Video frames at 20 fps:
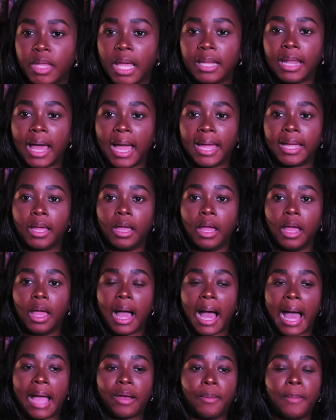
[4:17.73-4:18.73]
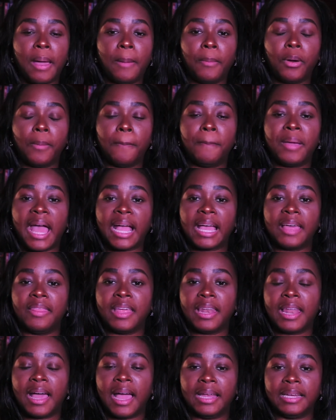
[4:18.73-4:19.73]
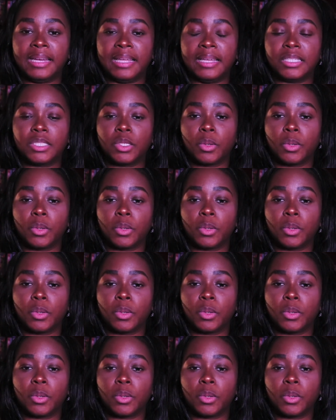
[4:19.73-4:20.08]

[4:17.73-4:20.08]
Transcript: I remember back in the 90s,